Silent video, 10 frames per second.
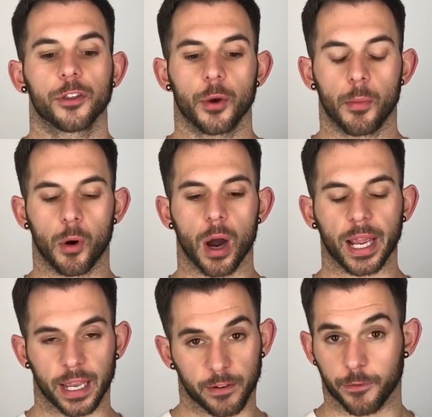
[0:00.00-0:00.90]
The more I
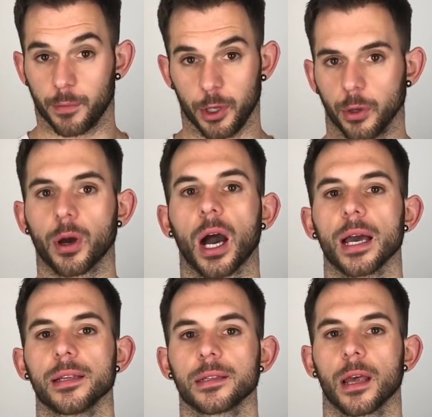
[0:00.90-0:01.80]
get from you
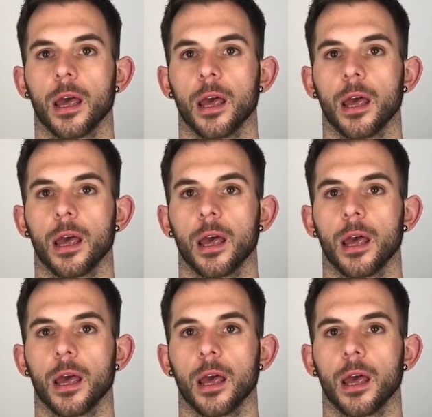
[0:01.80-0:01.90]
guys,